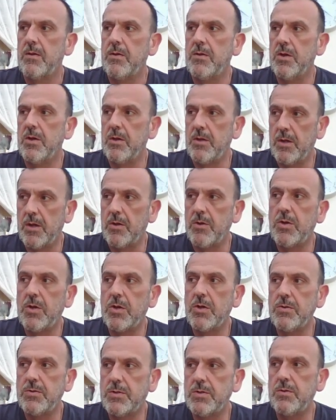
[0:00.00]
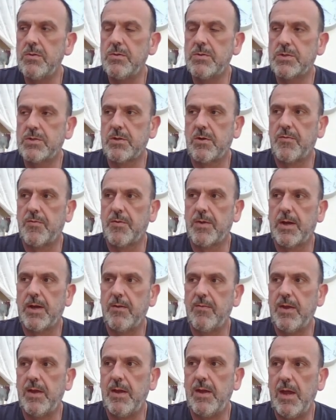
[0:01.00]
you know, you can do stuff like
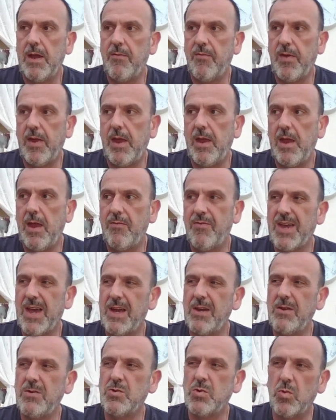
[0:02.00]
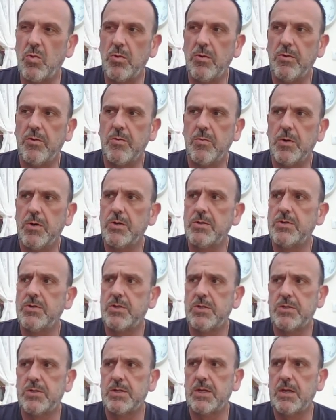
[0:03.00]
if you can't use all of the words,
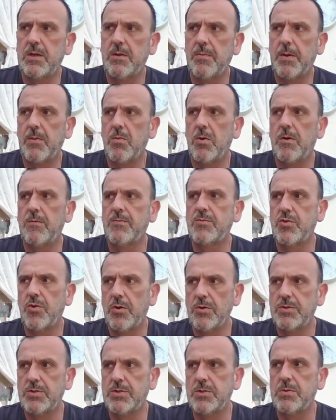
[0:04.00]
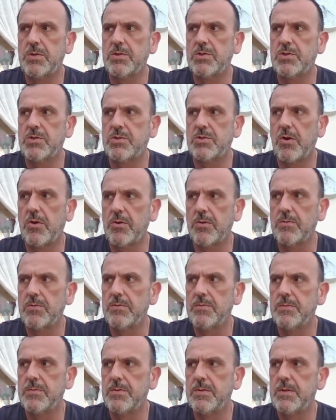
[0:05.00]
just think about what I've tried to do with the style.
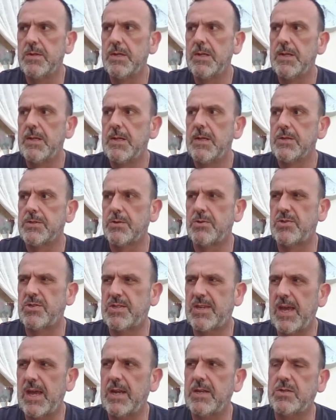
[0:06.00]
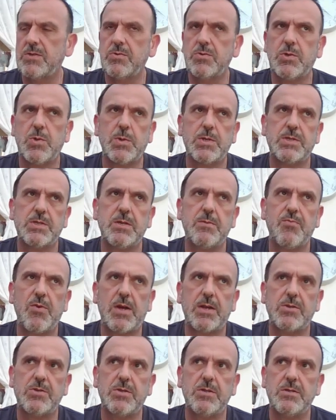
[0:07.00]
So skeletal twisted
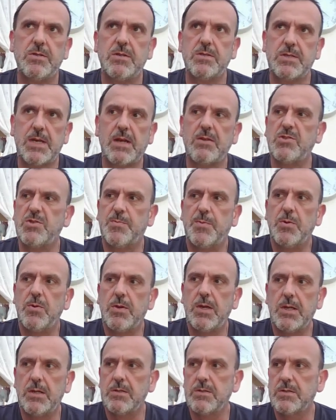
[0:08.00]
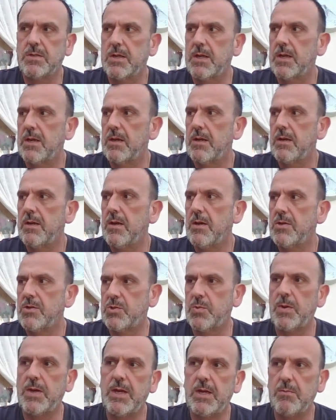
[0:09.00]
branches sounds spooky, doesn't it?
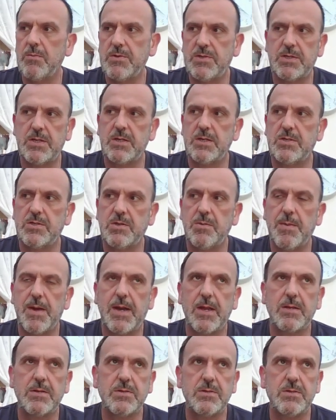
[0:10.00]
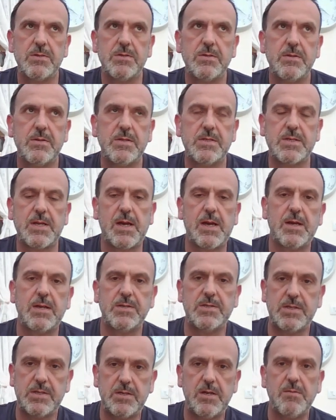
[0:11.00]
Swinging with sinister menace. It's that
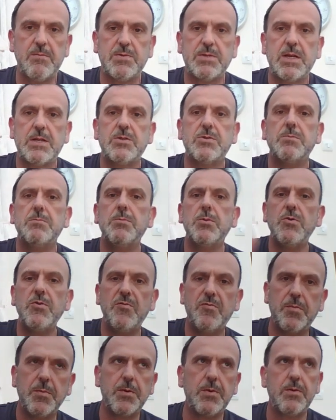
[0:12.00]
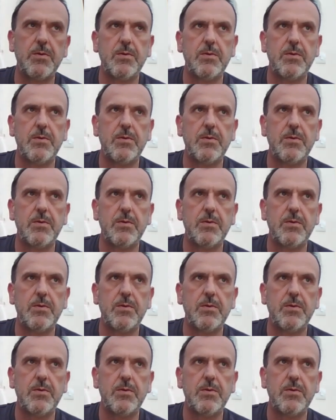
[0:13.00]
sense of movement